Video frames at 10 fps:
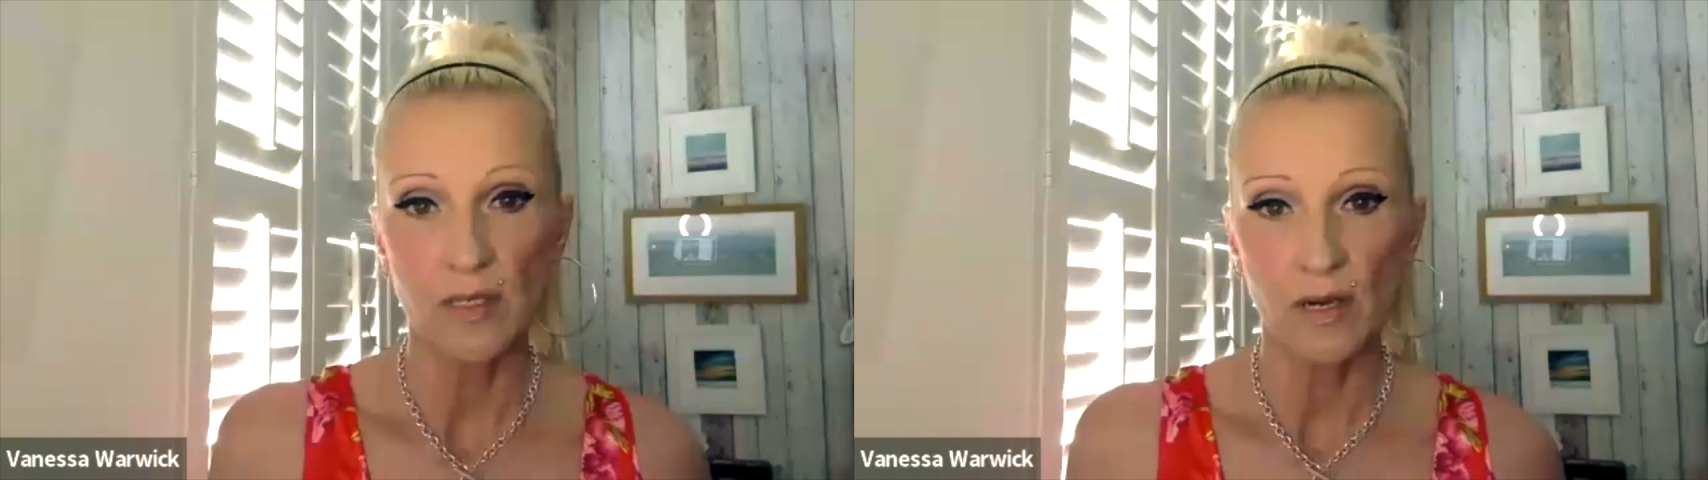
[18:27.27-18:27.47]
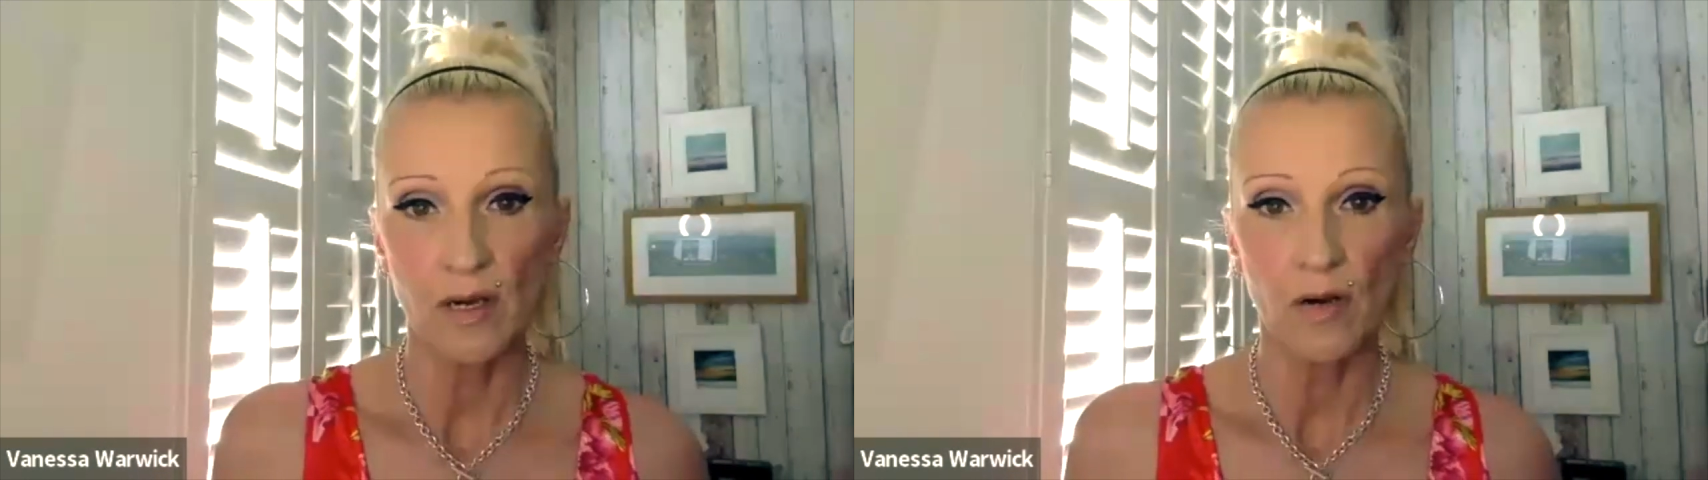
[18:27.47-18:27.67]

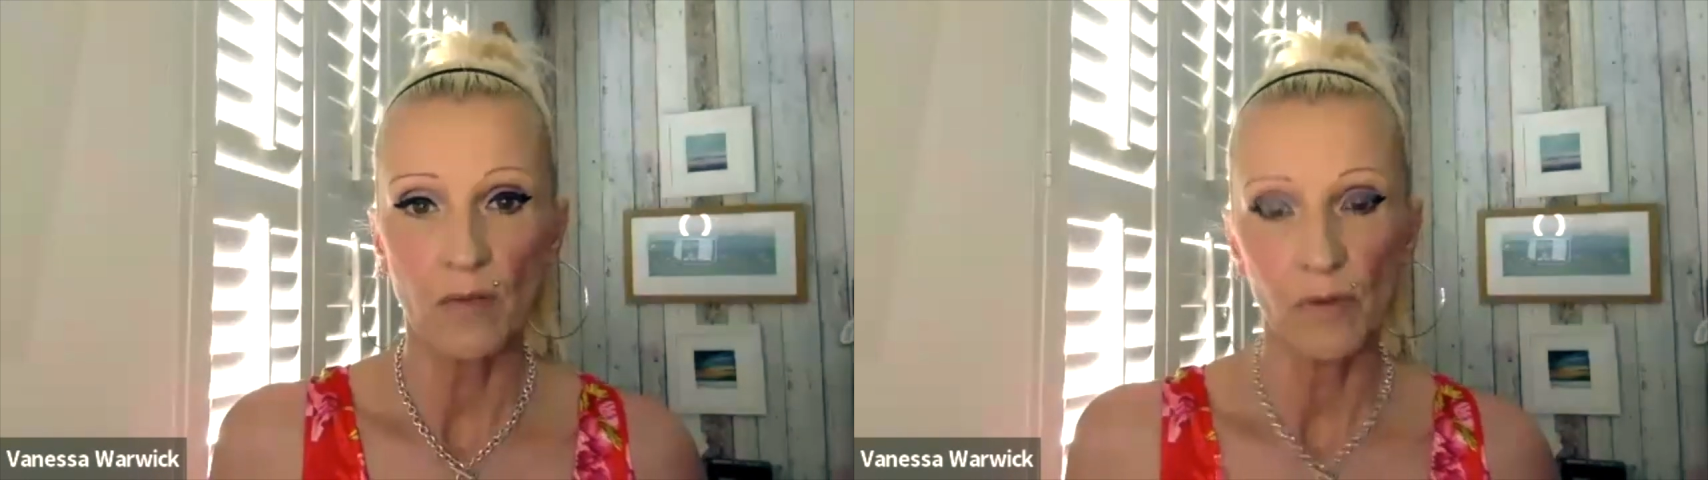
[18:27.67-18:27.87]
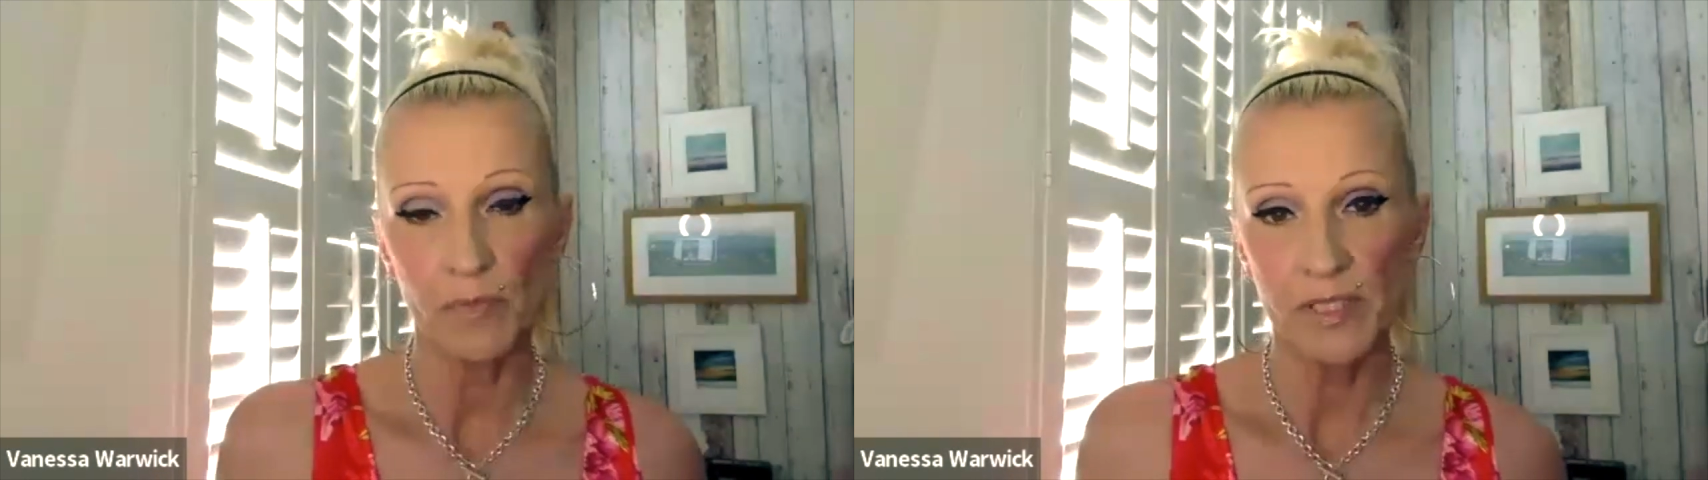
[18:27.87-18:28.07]
on
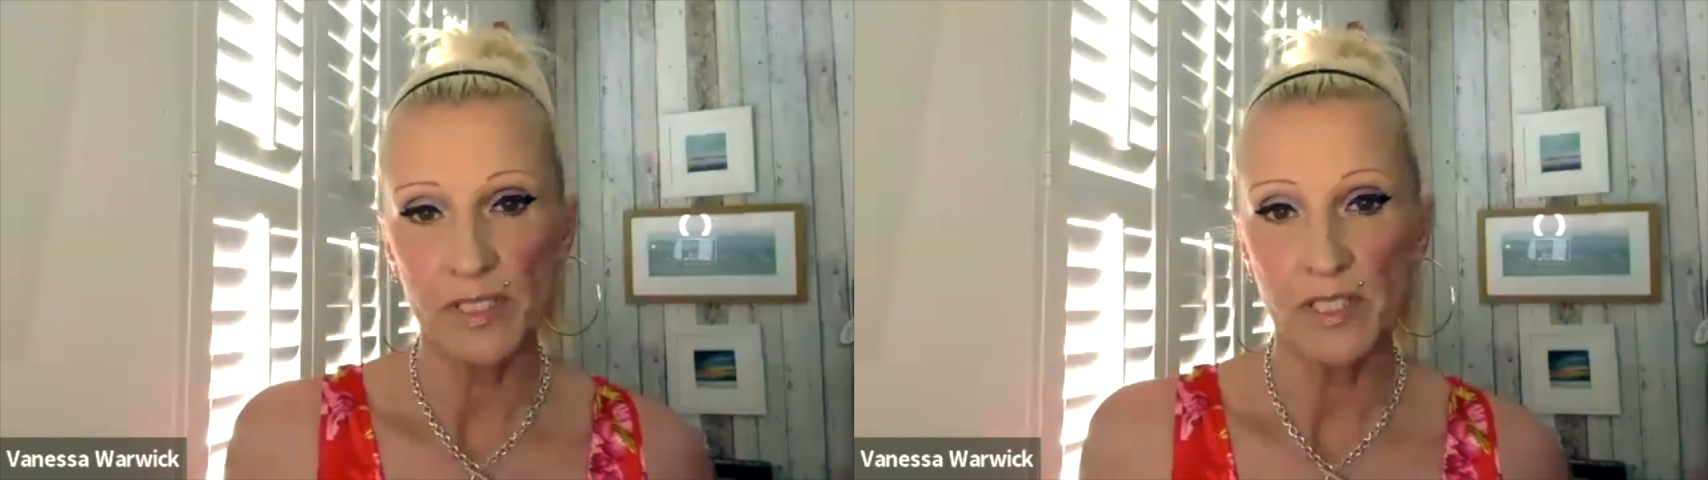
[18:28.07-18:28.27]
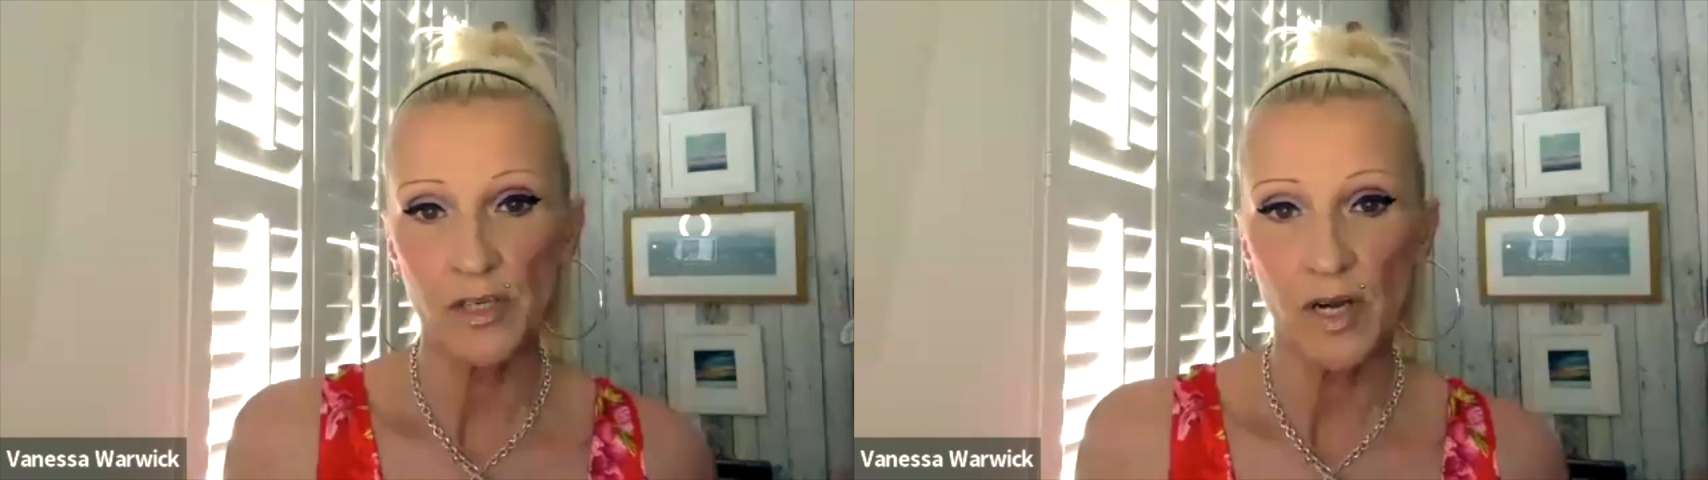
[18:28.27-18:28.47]

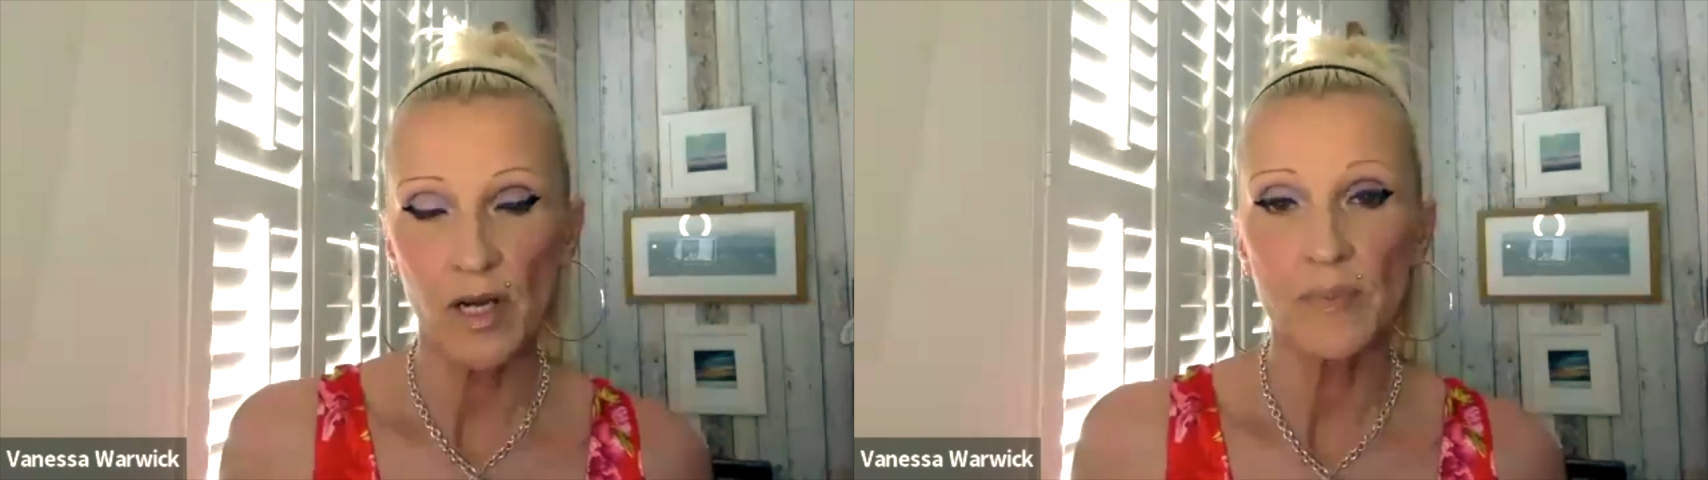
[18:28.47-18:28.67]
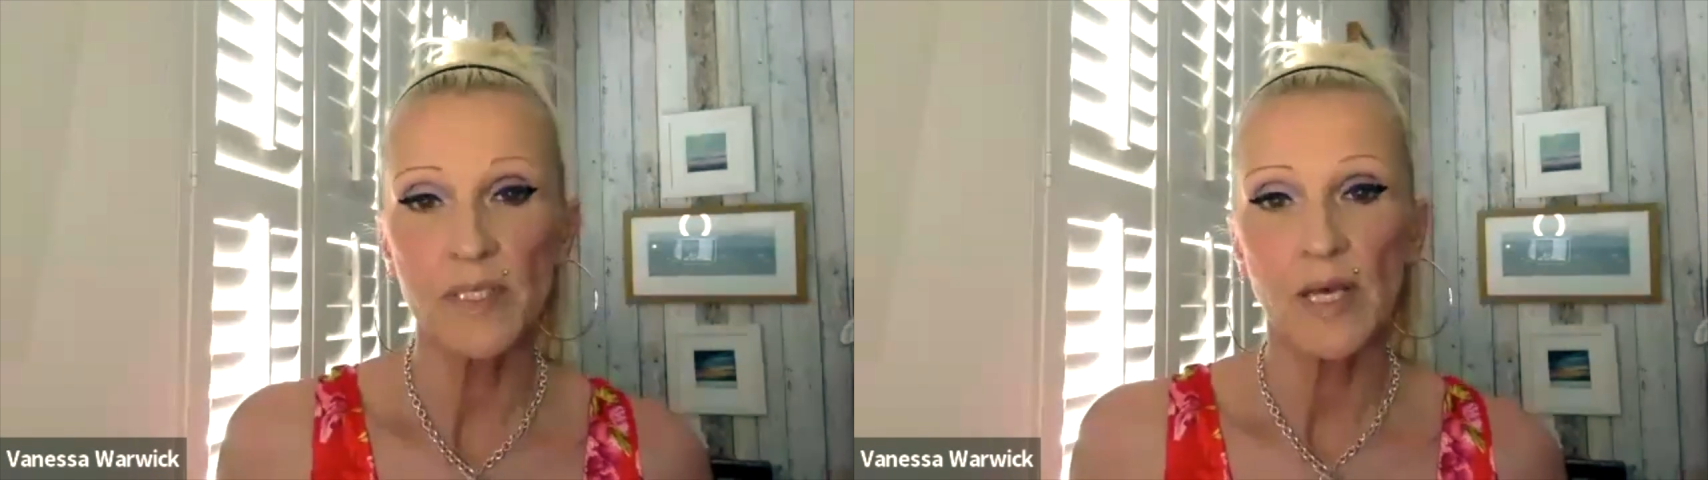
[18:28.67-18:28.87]
Property
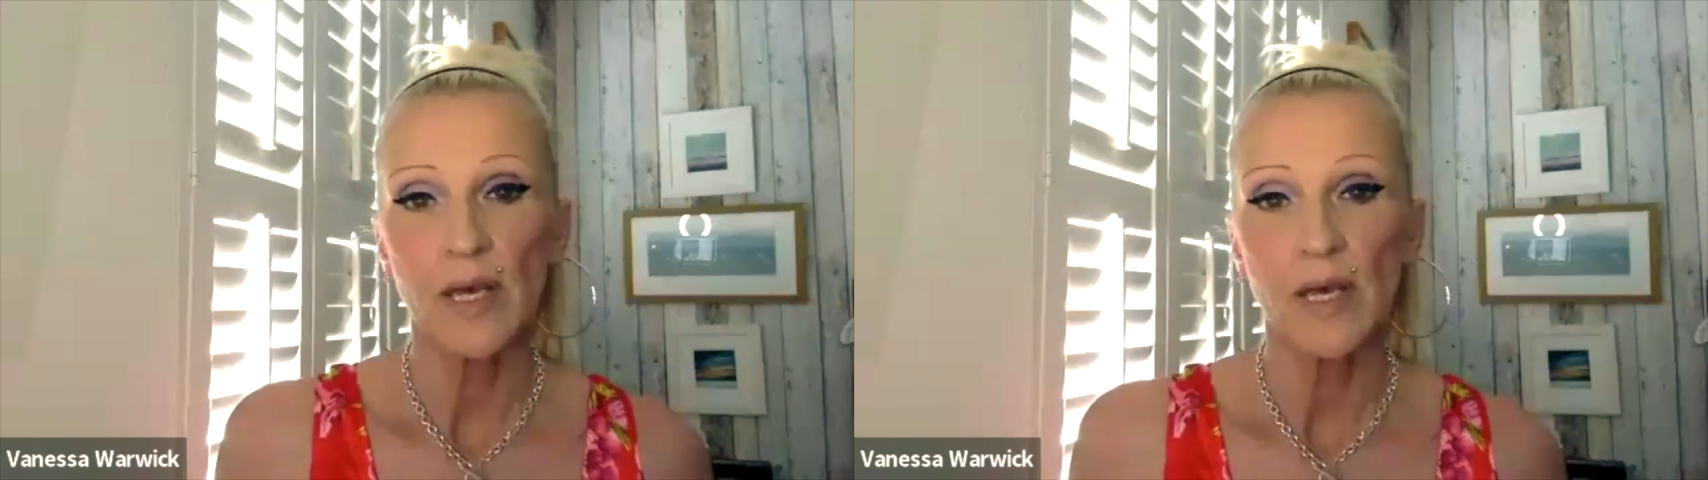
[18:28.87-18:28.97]
Tribes.